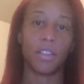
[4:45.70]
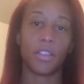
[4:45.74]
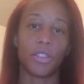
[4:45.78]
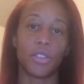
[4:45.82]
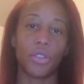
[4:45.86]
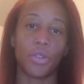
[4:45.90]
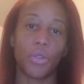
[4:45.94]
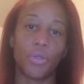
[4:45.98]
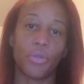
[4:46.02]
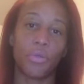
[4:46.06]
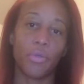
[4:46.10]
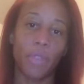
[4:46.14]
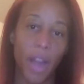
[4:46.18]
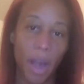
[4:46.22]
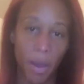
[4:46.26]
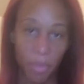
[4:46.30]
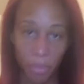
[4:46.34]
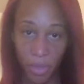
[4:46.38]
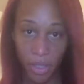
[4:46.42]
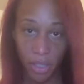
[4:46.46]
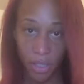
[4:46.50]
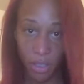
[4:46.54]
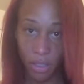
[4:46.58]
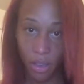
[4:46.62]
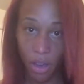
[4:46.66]
So to wrap
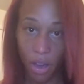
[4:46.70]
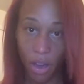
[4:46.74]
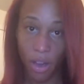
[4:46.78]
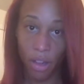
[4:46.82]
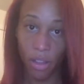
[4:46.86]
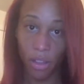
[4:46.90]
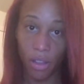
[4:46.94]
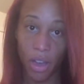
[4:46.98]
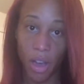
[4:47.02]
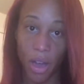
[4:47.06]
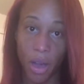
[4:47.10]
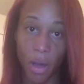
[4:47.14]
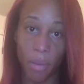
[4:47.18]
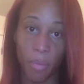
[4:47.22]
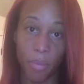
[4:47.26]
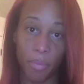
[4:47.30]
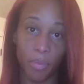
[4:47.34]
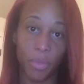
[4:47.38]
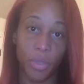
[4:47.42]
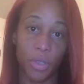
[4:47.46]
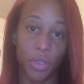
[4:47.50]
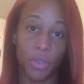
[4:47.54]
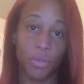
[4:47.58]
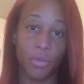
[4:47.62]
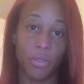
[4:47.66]
this all up,
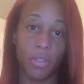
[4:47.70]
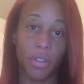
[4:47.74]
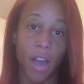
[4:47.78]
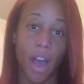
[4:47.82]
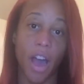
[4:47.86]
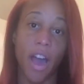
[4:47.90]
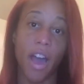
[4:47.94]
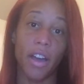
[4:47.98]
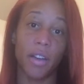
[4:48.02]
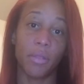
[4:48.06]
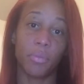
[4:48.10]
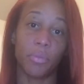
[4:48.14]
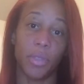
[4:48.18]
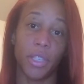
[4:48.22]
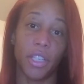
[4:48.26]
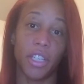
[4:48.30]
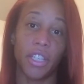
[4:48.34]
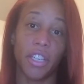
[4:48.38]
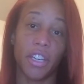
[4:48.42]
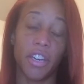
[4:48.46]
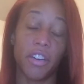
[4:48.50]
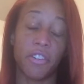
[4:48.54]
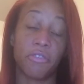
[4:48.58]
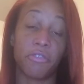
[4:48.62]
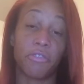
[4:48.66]
do not
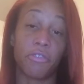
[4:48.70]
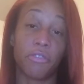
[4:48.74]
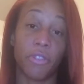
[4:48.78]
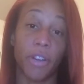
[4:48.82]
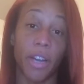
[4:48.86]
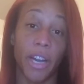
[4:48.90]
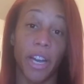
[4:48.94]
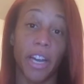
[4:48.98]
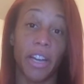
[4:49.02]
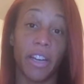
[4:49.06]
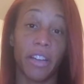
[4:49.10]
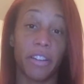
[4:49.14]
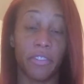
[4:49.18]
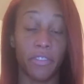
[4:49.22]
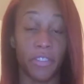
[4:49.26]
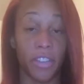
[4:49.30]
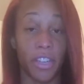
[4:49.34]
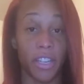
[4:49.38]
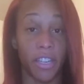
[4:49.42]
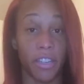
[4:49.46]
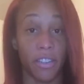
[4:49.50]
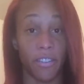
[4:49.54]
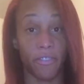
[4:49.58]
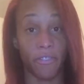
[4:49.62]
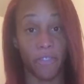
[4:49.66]
be afraid of
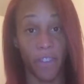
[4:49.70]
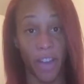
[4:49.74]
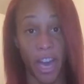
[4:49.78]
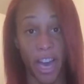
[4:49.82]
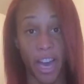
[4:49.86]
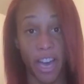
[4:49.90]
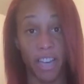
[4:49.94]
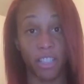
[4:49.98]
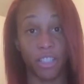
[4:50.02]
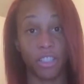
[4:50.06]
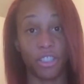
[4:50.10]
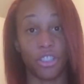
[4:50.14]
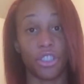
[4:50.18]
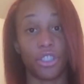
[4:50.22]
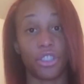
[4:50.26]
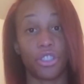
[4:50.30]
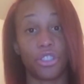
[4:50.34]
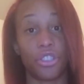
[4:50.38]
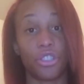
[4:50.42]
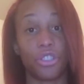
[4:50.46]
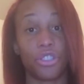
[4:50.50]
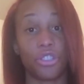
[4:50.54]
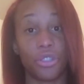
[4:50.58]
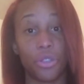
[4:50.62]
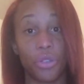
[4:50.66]
eating fat.
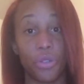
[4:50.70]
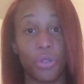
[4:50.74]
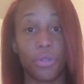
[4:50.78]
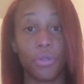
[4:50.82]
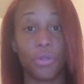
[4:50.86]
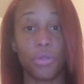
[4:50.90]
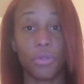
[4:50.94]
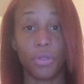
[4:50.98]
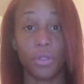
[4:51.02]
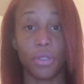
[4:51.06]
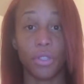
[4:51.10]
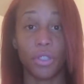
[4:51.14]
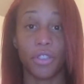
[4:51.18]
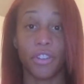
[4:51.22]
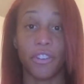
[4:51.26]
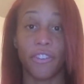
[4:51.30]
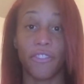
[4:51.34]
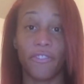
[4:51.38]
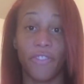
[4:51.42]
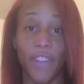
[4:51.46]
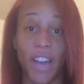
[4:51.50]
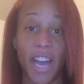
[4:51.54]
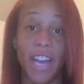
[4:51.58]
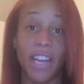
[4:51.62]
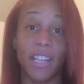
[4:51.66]
Just choose your
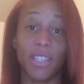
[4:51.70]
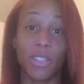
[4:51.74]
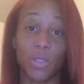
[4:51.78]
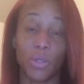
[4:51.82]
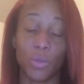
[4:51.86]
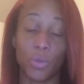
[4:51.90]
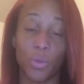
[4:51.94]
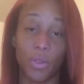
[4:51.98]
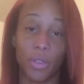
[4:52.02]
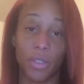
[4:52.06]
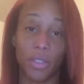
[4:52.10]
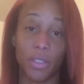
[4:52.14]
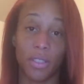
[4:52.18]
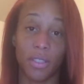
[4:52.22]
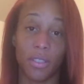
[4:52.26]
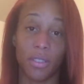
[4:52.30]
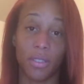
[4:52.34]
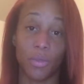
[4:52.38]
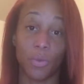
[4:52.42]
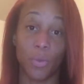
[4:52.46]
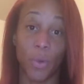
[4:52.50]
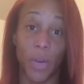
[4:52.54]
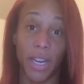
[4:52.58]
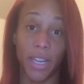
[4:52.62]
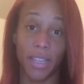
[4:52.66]
fat
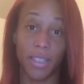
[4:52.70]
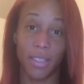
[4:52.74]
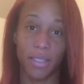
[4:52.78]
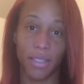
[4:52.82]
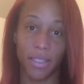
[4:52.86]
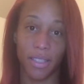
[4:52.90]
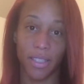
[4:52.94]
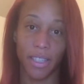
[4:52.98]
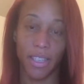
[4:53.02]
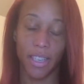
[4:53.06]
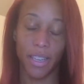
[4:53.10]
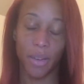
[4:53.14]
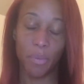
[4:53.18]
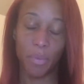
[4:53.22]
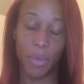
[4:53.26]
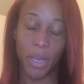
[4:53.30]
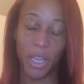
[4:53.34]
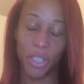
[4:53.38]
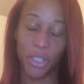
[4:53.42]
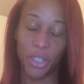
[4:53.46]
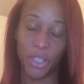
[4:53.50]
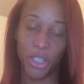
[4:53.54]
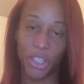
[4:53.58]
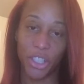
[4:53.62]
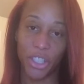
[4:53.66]
sources wisely.
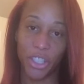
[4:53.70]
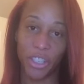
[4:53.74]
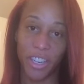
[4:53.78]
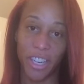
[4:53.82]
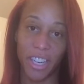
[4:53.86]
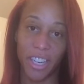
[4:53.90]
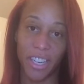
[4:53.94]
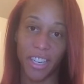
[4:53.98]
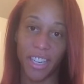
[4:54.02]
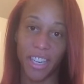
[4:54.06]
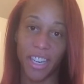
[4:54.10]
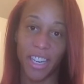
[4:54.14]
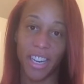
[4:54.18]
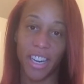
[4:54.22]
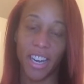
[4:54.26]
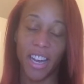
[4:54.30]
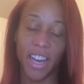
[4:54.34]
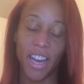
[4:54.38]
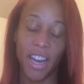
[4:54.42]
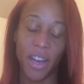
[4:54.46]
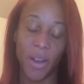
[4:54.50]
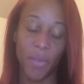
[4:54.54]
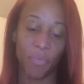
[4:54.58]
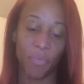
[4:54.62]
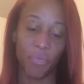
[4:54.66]
Make sure you're eating
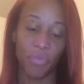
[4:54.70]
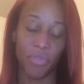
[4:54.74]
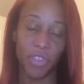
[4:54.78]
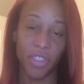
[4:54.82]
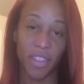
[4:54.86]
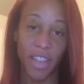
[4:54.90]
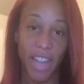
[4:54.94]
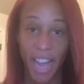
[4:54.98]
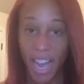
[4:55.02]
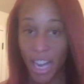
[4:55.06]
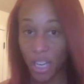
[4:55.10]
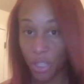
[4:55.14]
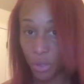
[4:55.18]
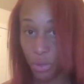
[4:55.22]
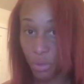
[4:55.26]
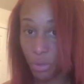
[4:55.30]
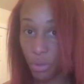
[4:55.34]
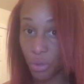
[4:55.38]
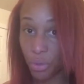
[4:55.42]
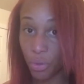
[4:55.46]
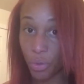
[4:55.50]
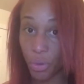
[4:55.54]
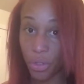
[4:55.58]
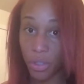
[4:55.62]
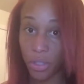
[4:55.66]
natural
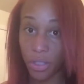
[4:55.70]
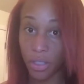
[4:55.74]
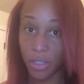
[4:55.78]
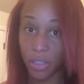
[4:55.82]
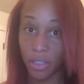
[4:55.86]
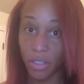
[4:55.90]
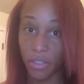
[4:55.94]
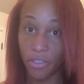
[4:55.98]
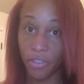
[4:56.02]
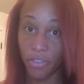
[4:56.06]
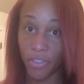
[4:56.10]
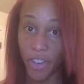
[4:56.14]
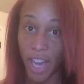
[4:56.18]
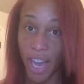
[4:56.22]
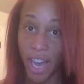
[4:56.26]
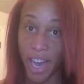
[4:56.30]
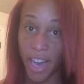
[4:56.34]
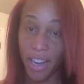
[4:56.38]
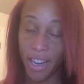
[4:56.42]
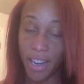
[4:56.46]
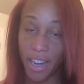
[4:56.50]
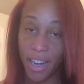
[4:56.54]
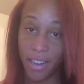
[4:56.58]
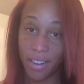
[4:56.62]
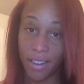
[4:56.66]
sources of
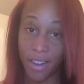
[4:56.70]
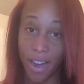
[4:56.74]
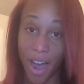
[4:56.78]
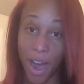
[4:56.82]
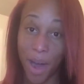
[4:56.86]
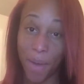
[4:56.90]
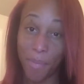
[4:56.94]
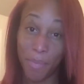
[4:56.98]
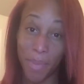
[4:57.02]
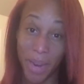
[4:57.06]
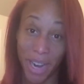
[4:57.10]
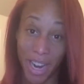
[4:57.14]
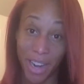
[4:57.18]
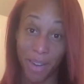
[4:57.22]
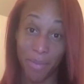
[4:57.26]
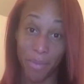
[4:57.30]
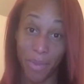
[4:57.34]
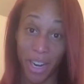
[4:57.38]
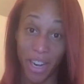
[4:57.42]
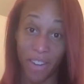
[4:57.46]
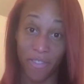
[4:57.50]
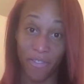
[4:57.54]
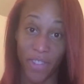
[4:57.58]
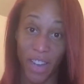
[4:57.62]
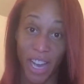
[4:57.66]
fat and not
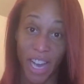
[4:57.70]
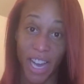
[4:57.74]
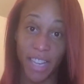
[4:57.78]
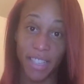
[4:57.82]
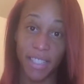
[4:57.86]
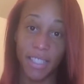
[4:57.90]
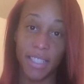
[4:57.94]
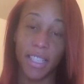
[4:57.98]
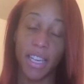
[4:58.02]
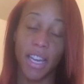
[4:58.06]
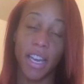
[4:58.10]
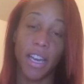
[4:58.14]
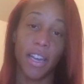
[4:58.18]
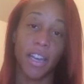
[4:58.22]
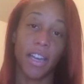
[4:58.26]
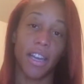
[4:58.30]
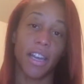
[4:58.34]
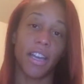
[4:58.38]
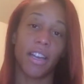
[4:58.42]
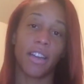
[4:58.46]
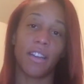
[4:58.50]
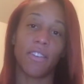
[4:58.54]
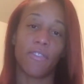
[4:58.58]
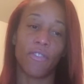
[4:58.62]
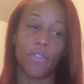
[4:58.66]
man-made fats,
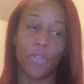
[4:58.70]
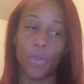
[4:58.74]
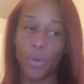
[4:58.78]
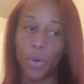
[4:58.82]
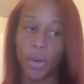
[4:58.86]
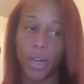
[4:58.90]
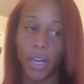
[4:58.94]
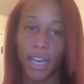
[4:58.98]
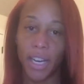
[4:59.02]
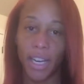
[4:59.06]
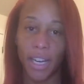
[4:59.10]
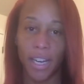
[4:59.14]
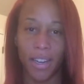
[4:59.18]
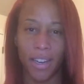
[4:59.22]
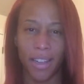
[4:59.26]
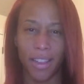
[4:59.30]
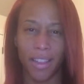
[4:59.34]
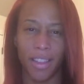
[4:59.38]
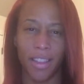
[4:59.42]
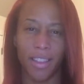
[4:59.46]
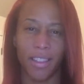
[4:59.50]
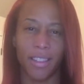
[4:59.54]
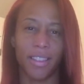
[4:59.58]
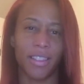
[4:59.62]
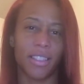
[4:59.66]
and avoid
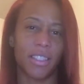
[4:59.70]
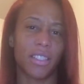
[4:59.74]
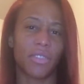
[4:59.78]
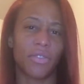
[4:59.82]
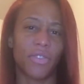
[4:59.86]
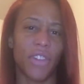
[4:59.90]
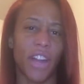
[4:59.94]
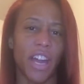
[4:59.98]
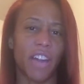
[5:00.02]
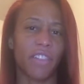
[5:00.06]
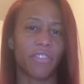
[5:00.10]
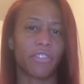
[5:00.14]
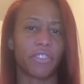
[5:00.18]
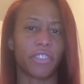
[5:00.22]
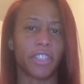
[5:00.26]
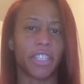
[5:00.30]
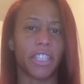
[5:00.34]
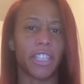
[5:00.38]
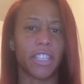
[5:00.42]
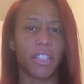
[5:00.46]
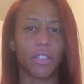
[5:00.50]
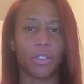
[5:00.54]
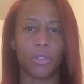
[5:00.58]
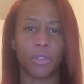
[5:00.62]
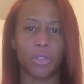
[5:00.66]
anything that's
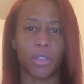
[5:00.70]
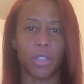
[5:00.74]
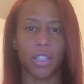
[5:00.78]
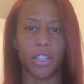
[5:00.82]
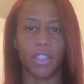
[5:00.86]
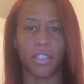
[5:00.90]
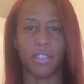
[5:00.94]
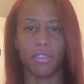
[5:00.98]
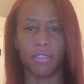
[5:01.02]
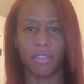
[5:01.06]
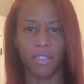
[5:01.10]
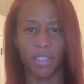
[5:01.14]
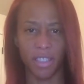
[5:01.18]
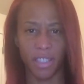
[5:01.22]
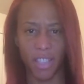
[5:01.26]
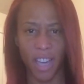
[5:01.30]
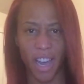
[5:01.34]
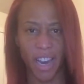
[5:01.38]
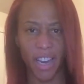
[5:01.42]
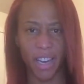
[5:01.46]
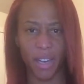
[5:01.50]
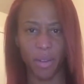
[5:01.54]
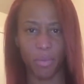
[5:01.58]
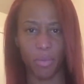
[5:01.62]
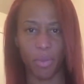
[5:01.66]
fat-free or
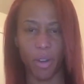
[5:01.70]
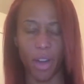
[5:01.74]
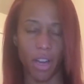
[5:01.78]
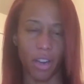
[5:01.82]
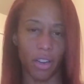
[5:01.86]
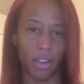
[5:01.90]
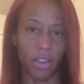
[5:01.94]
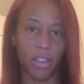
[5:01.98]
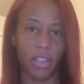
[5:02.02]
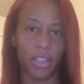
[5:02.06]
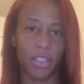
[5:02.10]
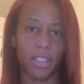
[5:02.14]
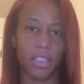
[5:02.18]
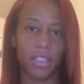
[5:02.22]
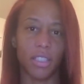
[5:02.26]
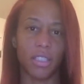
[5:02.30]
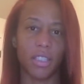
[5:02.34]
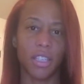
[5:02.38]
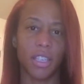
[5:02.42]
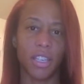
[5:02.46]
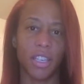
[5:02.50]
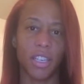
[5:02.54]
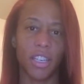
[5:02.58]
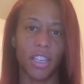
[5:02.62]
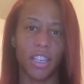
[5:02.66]
diet products
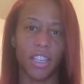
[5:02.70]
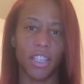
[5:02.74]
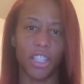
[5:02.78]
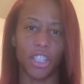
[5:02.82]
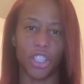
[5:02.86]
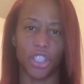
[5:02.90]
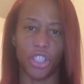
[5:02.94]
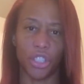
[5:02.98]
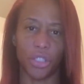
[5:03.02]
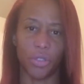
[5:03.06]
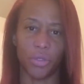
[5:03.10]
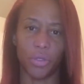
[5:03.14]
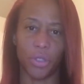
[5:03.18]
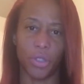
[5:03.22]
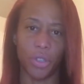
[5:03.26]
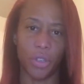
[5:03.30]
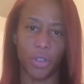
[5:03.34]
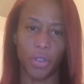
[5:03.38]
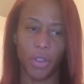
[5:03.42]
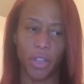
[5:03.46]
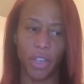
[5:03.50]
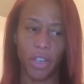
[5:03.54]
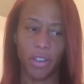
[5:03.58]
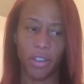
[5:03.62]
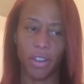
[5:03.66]
in
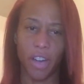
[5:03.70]
general. They're